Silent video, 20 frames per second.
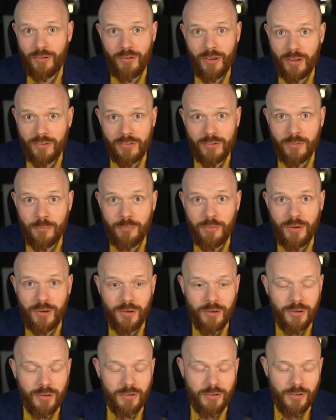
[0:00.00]
That's a
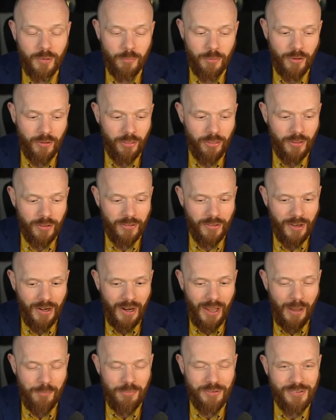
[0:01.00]
typical thing that
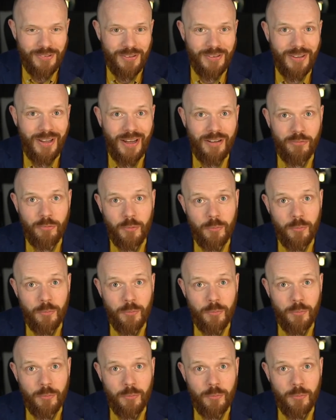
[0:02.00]
happens in life.